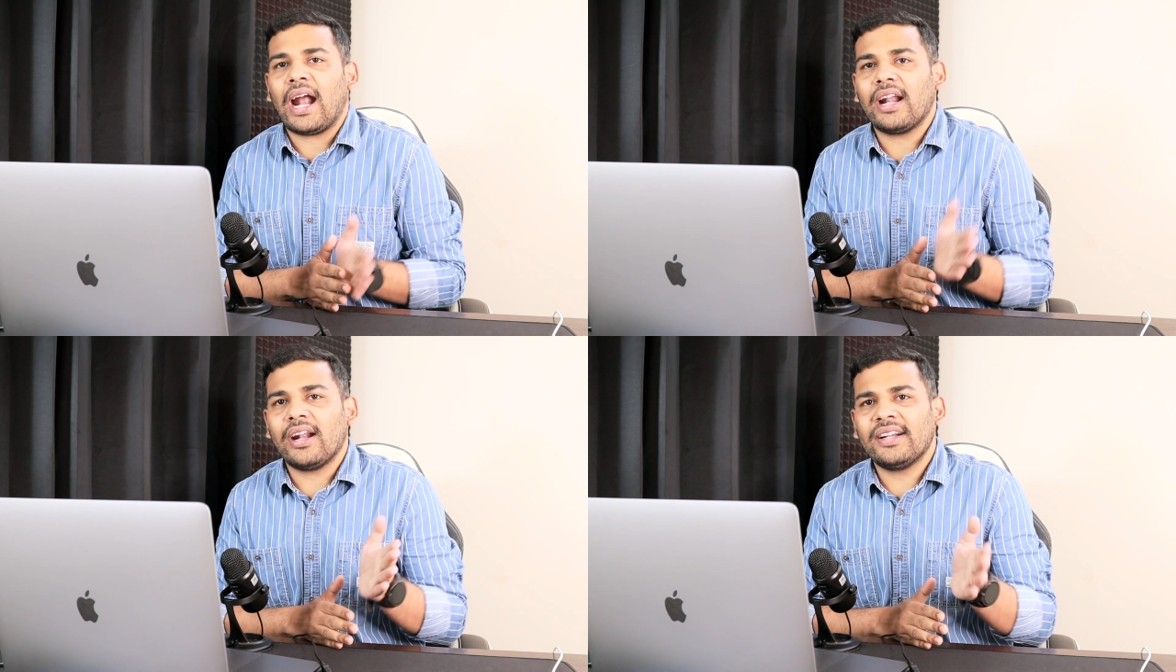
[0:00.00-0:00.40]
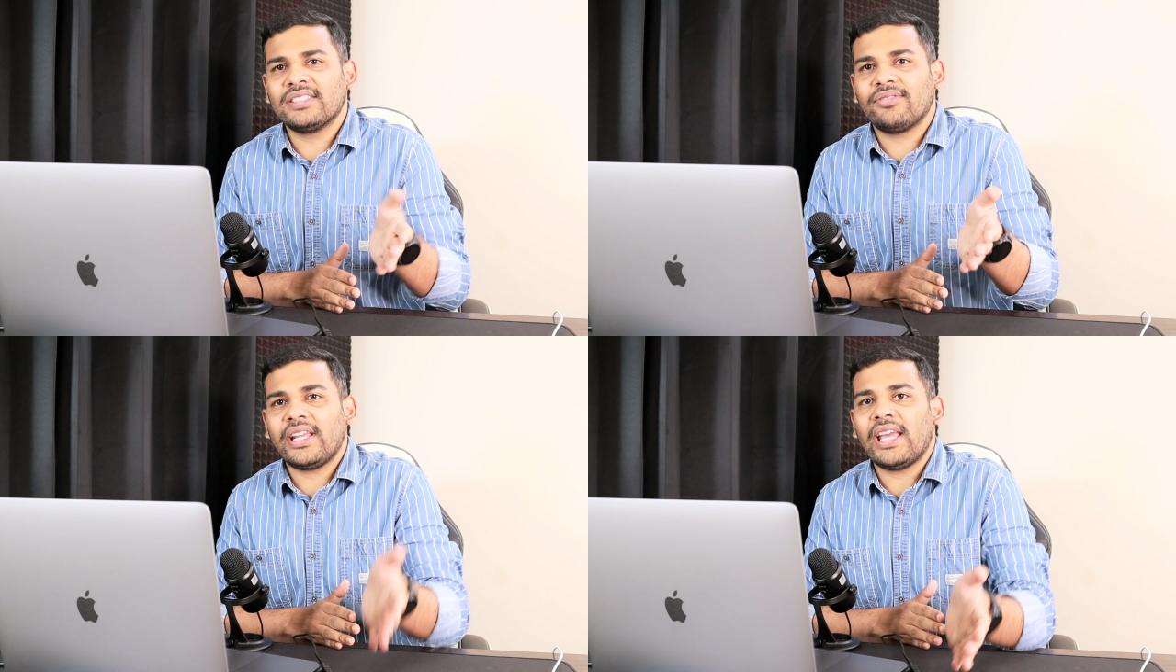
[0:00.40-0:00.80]
and it
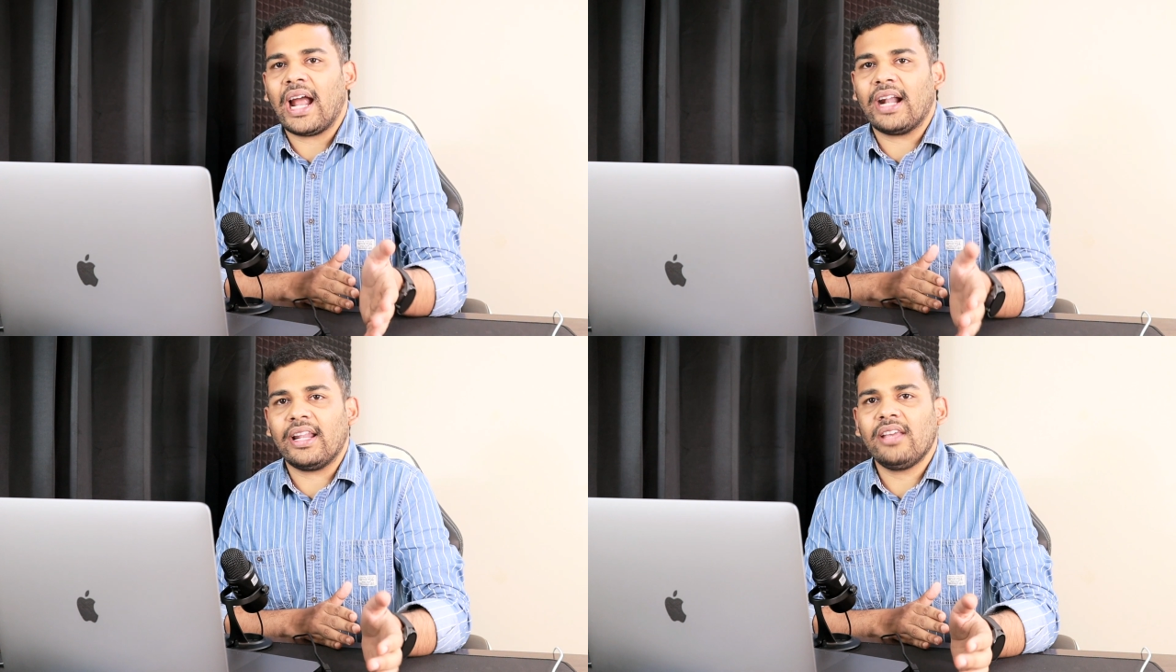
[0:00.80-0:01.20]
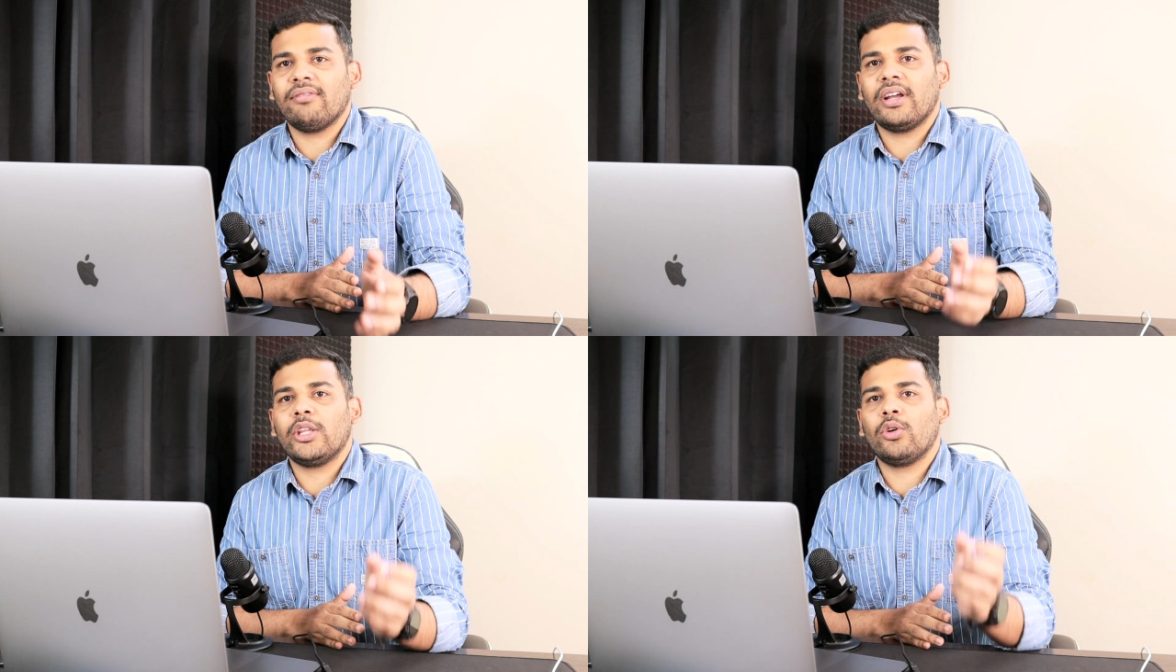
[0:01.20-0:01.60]
is very handy
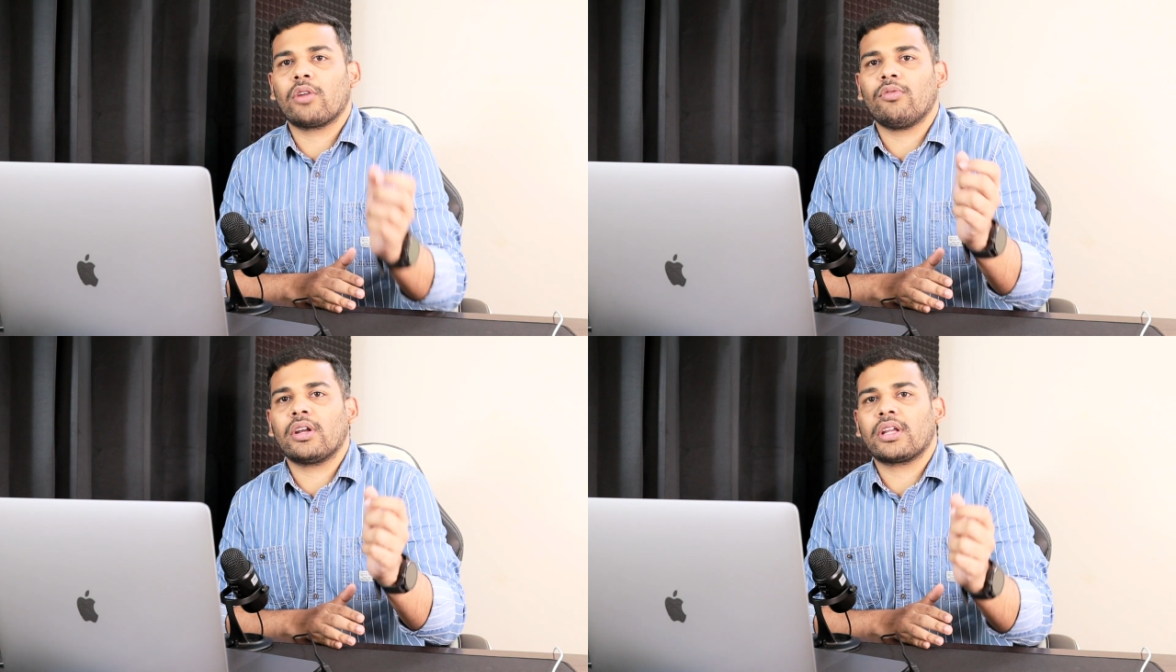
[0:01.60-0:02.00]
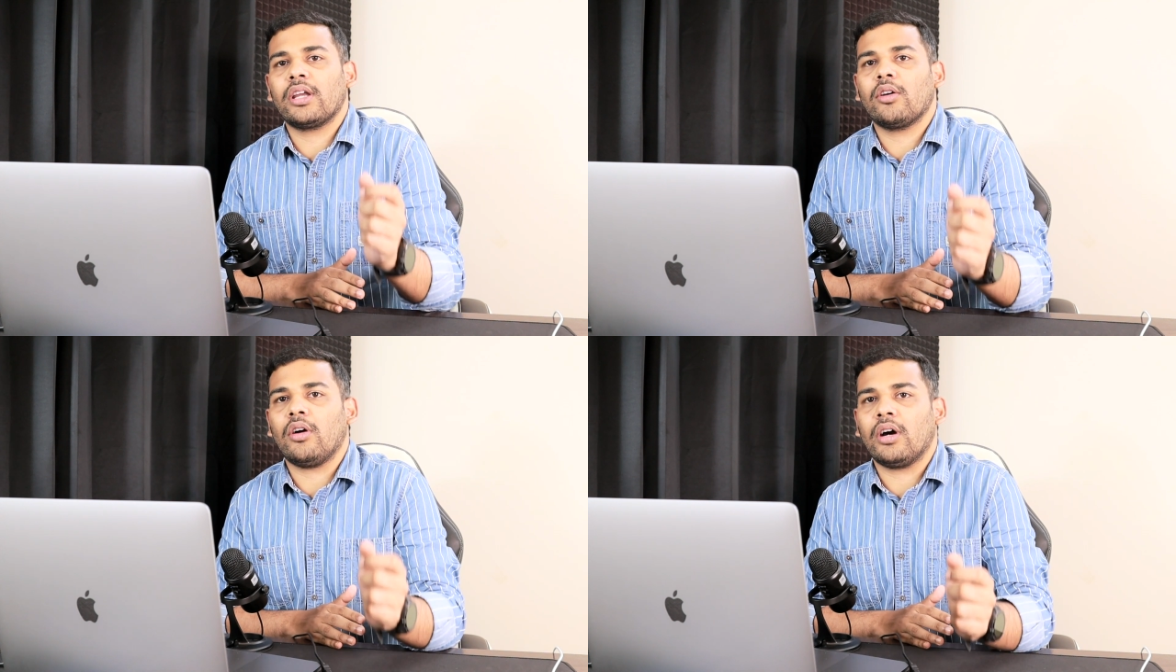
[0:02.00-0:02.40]
when you are
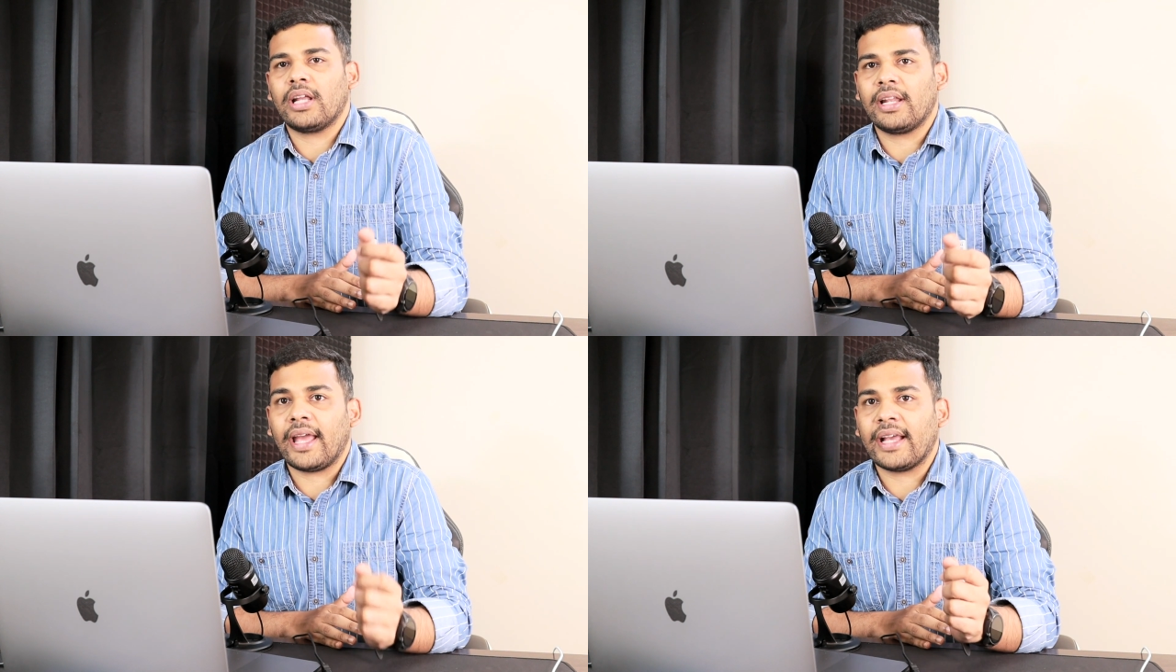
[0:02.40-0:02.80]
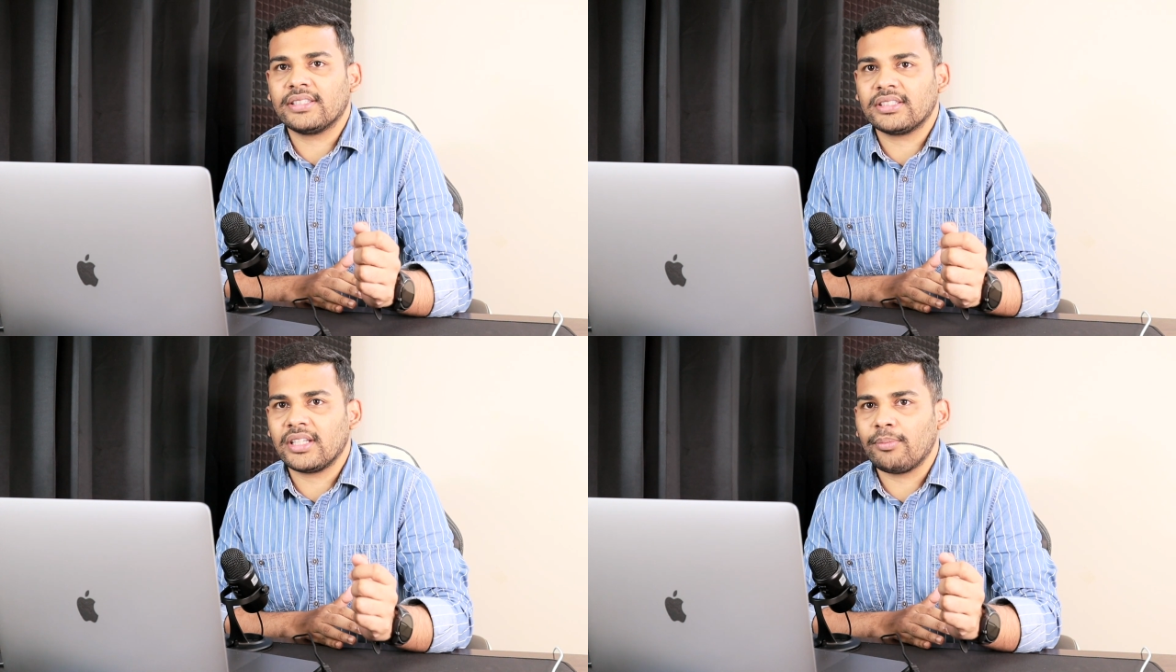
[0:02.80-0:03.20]
working on an
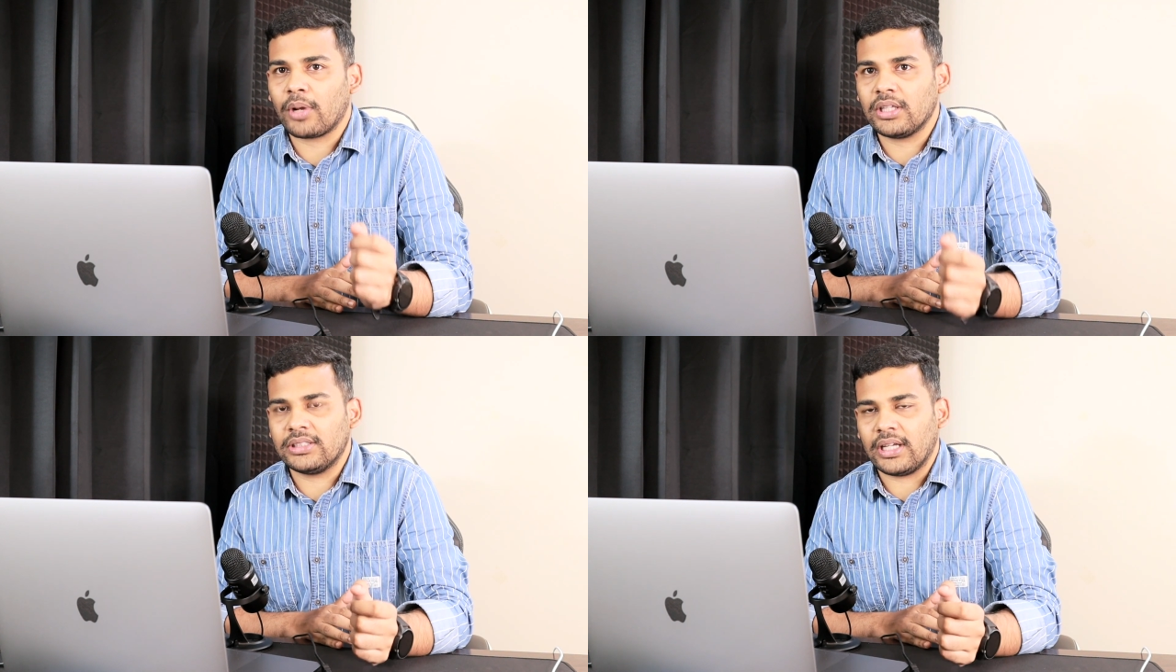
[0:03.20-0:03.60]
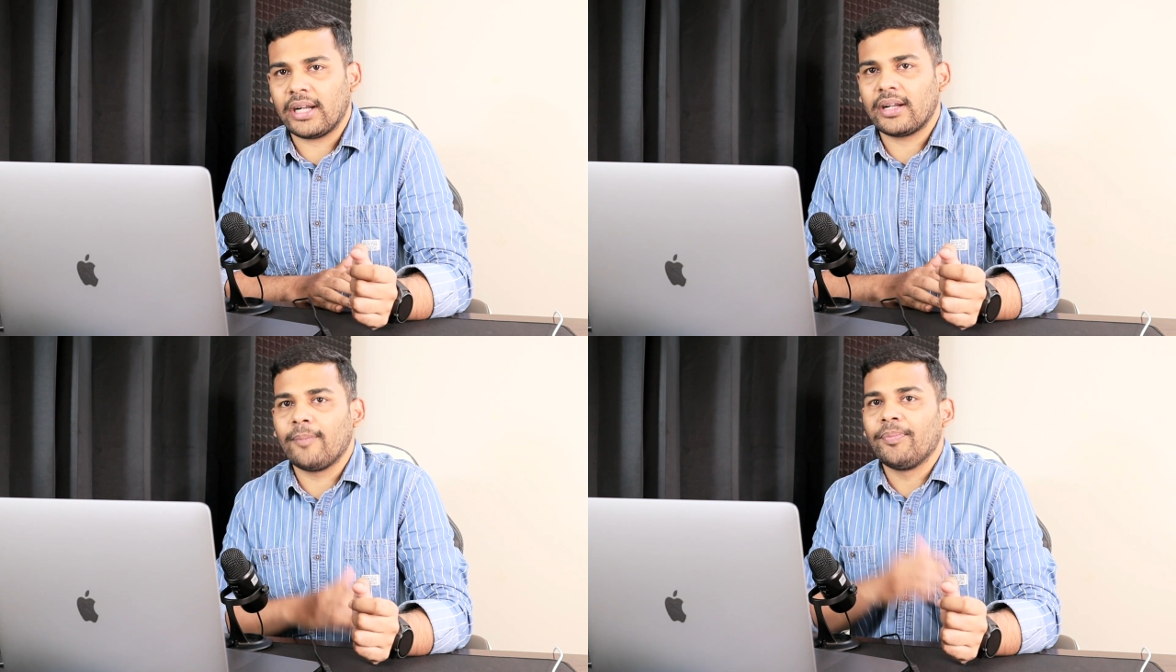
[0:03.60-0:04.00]
existing
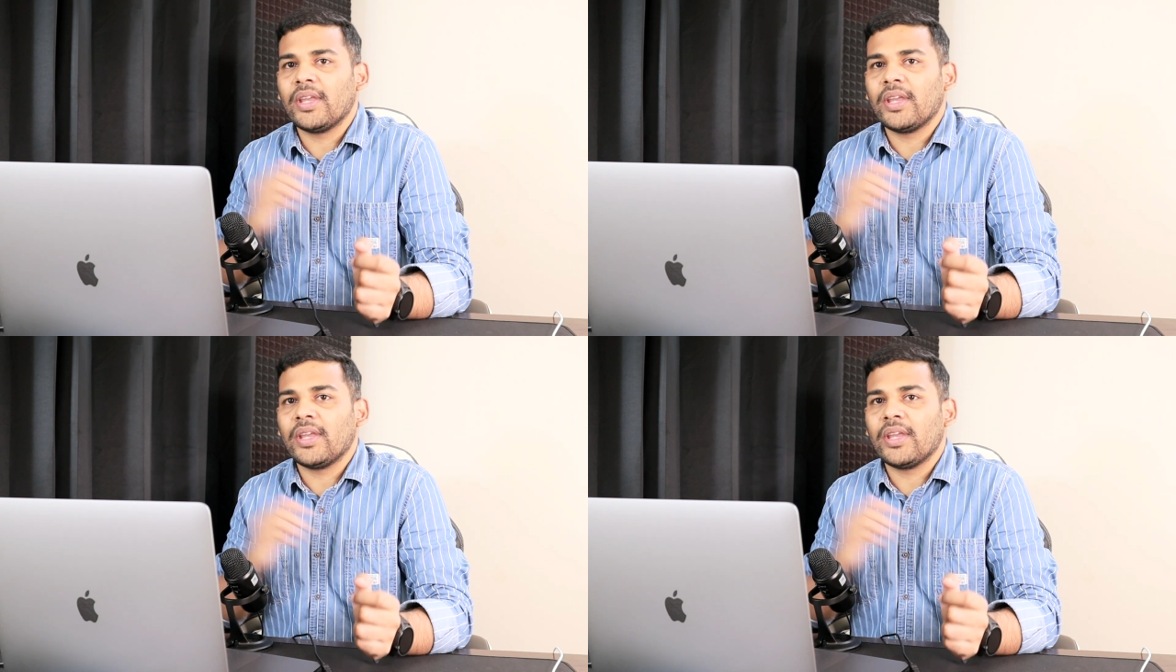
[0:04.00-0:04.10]
project